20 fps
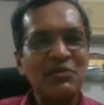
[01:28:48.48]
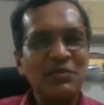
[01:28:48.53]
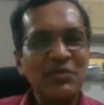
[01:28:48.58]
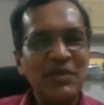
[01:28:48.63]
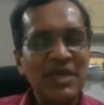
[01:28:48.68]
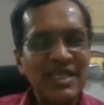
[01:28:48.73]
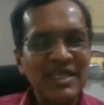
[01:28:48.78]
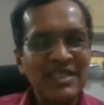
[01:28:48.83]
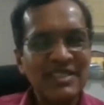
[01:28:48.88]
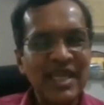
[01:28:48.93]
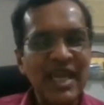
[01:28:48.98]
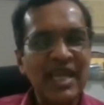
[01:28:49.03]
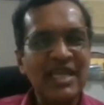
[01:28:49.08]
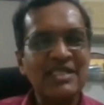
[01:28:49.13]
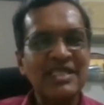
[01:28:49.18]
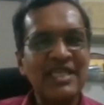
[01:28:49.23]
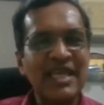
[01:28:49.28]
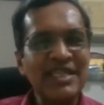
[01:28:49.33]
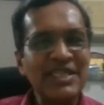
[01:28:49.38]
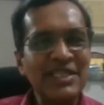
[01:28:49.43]
we
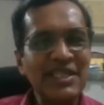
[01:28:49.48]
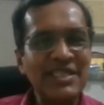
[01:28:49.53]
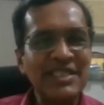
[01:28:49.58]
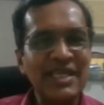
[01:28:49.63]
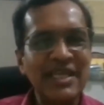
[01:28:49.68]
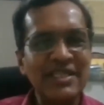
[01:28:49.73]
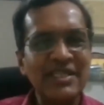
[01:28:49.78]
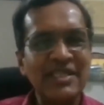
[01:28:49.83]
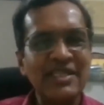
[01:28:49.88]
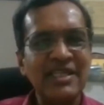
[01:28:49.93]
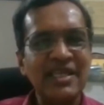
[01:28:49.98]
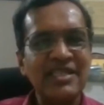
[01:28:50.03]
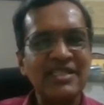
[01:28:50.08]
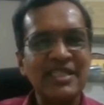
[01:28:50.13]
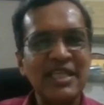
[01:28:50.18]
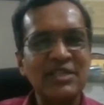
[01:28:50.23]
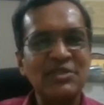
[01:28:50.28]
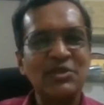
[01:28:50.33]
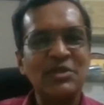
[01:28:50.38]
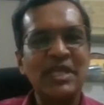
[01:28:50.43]
sites
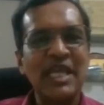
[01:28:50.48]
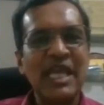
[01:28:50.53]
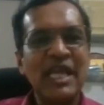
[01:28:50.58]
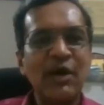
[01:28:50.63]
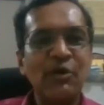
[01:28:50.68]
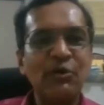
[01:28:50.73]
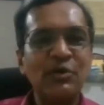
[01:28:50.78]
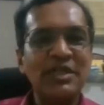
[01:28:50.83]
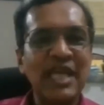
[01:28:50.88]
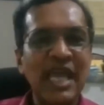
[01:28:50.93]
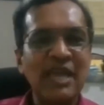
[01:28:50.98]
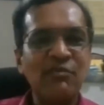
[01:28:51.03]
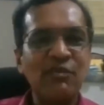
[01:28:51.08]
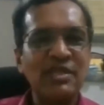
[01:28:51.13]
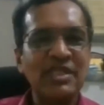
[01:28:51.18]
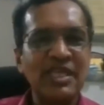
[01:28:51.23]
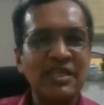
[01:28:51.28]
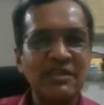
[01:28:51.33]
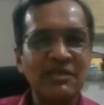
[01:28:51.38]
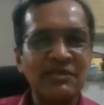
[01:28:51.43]
engineers need to take out time
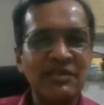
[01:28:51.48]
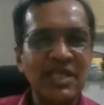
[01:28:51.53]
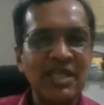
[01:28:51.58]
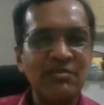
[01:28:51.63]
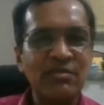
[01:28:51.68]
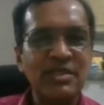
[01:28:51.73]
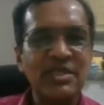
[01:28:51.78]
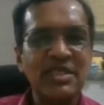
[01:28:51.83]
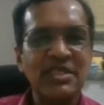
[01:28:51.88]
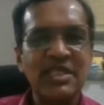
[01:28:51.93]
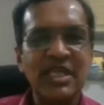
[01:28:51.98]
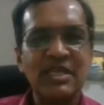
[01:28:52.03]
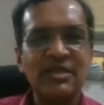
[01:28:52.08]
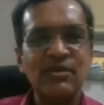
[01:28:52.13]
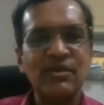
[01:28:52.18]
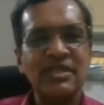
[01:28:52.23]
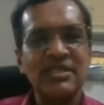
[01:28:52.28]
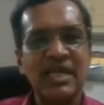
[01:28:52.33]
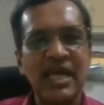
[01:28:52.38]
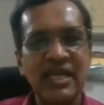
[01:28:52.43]
with their busy
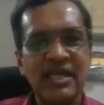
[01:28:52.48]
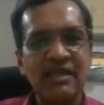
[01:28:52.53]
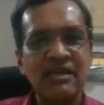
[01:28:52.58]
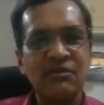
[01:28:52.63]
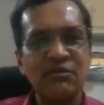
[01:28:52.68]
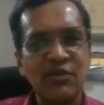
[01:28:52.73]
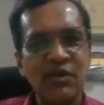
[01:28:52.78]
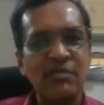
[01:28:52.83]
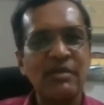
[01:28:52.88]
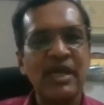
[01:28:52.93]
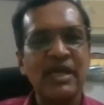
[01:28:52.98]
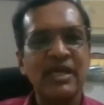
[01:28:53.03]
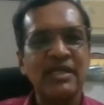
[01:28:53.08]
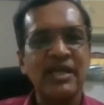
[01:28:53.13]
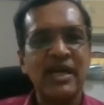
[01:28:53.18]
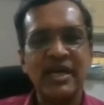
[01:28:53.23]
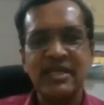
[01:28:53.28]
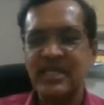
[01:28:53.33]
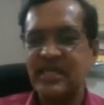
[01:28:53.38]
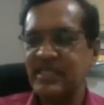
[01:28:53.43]
schedules and go back and
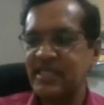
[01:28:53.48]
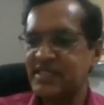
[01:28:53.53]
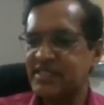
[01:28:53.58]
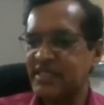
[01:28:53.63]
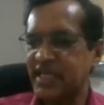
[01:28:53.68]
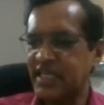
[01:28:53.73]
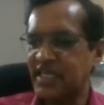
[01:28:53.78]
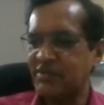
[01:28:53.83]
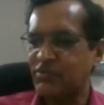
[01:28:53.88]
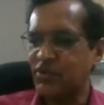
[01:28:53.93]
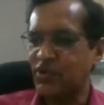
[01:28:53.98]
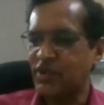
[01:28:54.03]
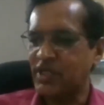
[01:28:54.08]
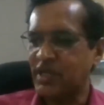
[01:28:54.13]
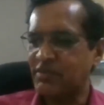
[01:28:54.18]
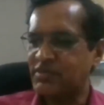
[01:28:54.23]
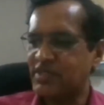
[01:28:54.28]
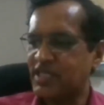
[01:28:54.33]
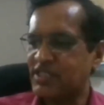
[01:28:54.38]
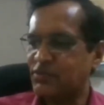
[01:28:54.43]
attend this training
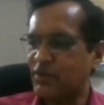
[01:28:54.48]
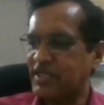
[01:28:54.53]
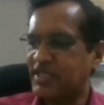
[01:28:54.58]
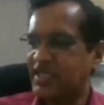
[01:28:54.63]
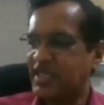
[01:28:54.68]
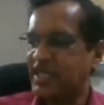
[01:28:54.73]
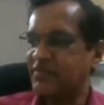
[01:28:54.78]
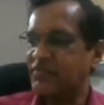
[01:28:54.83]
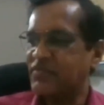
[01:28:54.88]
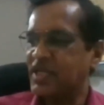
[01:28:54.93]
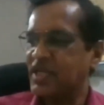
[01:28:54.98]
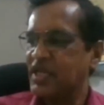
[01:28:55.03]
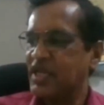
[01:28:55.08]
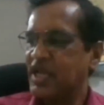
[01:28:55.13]
program. That's one thing.